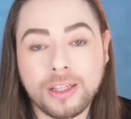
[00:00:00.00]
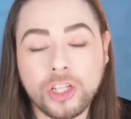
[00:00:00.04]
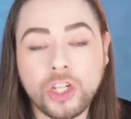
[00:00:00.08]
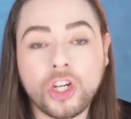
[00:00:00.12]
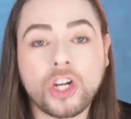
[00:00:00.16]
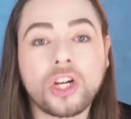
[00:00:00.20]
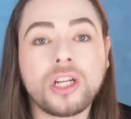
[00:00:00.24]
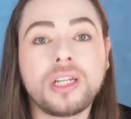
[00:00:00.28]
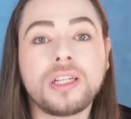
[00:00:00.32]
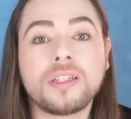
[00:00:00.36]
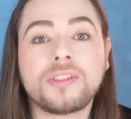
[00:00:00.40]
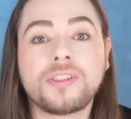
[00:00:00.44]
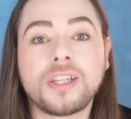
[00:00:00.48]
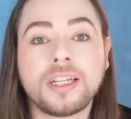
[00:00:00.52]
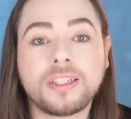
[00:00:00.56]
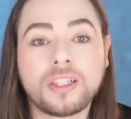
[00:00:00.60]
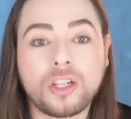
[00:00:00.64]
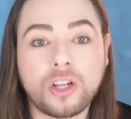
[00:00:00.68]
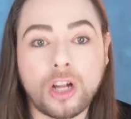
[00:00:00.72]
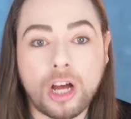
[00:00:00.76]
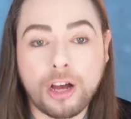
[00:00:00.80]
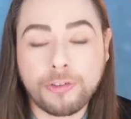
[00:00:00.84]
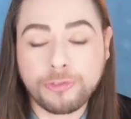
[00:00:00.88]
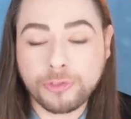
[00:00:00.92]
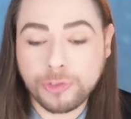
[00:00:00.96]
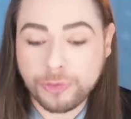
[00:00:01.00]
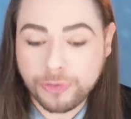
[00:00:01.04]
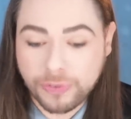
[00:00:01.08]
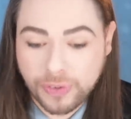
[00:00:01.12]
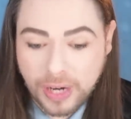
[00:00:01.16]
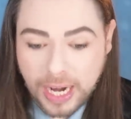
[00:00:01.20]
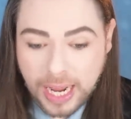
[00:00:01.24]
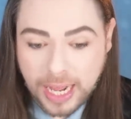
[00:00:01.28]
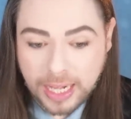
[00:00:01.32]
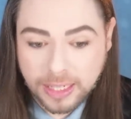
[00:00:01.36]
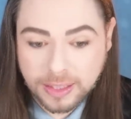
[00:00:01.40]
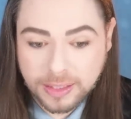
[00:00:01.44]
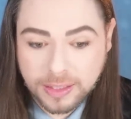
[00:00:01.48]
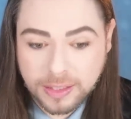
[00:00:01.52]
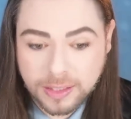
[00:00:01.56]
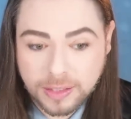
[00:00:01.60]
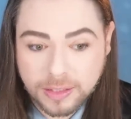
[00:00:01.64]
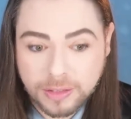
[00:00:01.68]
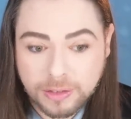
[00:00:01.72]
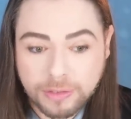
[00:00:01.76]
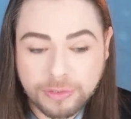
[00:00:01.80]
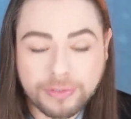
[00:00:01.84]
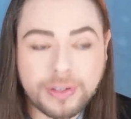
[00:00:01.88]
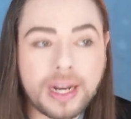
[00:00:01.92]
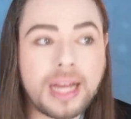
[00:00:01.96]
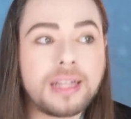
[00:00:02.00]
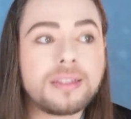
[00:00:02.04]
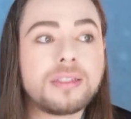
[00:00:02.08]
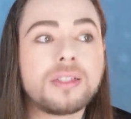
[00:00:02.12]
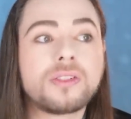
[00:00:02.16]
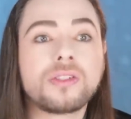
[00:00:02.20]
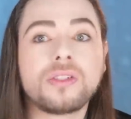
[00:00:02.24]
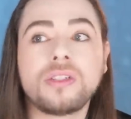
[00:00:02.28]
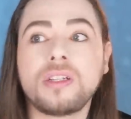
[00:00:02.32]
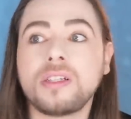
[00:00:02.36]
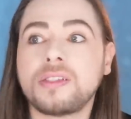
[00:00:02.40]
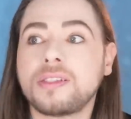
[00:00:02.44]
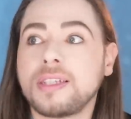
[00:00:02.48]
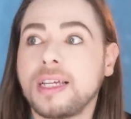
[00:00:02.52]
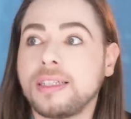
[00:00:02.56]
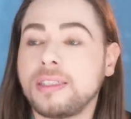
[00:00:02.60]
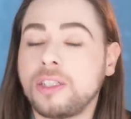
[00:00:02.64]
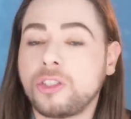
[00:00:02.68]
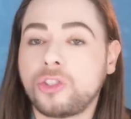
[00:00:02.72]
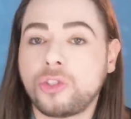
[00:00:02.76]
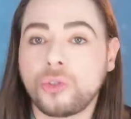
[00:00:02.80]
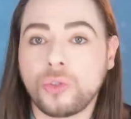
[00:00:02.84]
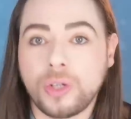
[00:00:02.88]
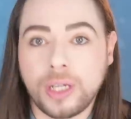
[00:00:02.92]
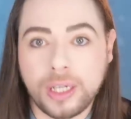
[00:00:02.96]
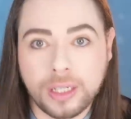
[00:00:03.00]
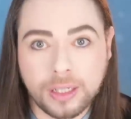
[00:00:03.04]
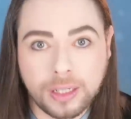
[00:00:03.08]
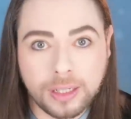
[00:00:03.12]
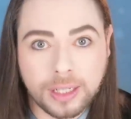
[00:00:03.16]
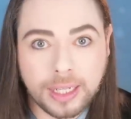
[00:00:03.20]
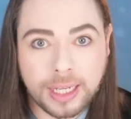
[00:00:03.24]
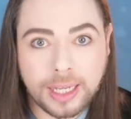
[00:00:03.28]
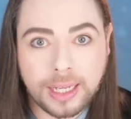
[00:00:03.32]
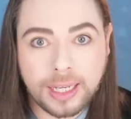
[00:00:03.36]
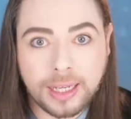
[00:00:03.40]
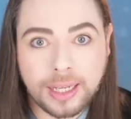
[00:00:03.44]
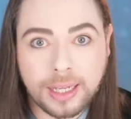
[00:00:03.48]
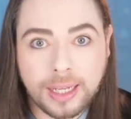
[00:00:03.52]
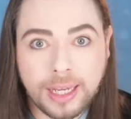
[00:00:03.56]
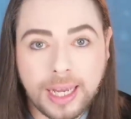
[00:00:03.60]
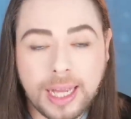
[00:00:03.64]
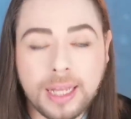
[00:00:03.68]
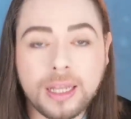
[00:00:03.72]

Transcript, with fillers: You're going to send it off to France. France is going to send it to Italy.